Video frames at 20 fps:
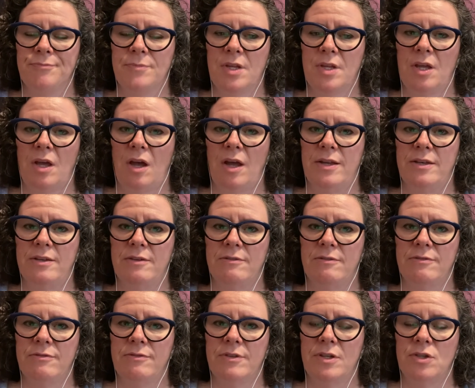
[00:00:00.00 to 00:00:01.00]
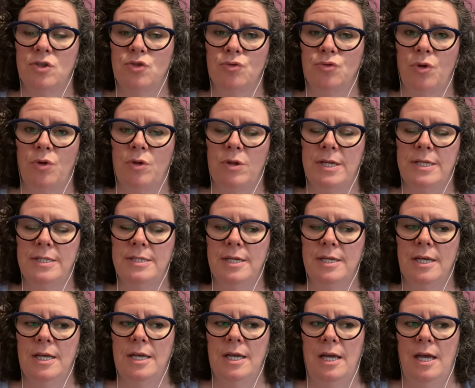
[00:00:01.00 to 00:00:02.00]
kind of control it.
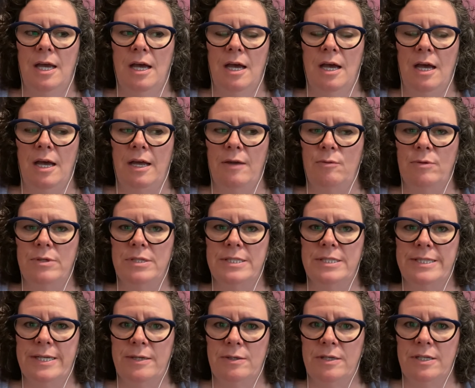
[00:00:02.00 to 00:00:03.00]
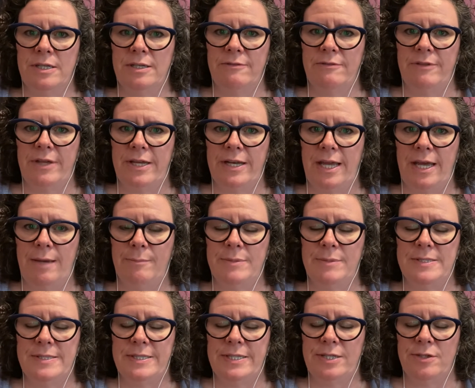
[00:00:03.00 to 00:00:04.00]
I wouldn't doubt it if that
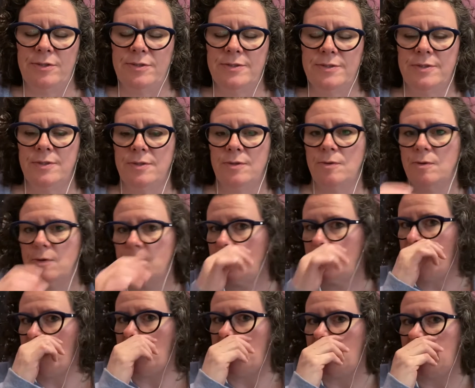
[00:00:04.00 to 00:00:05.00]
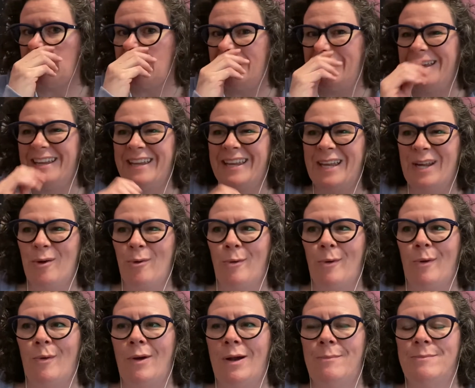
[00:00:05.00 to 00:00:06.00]
happens here soon. It can
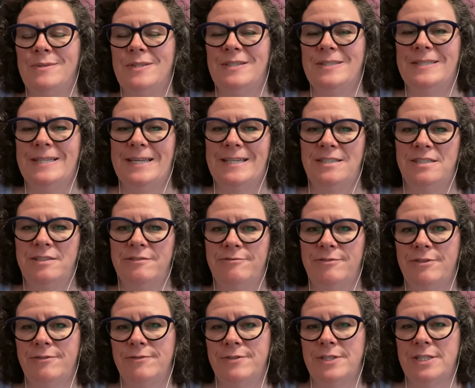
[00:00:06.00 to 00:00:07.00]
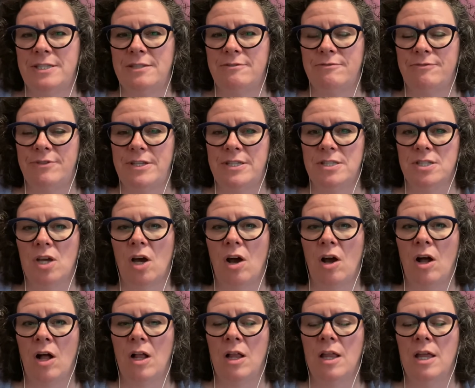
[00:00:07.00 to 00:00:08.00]
grow up to 10 to 15 feet
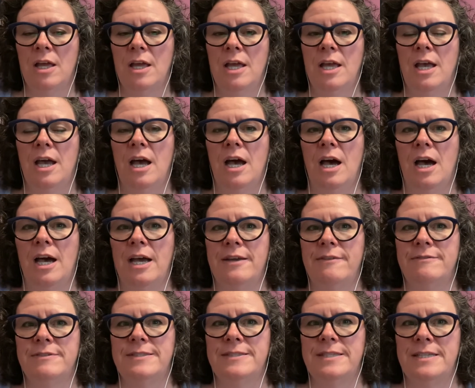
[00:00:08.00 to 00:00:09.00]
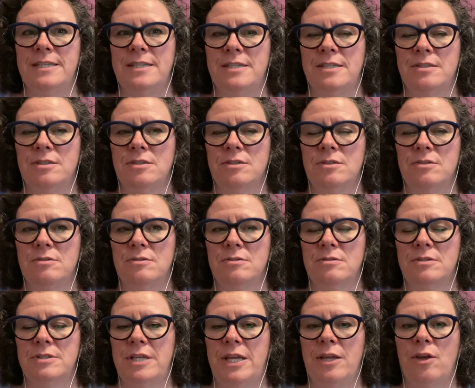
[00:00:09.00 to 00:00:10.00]
tall. I've seen it
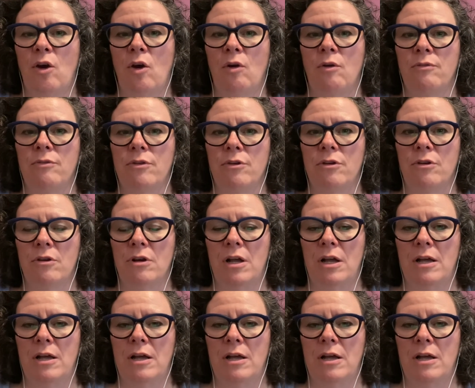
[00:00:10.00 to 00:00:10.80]
take over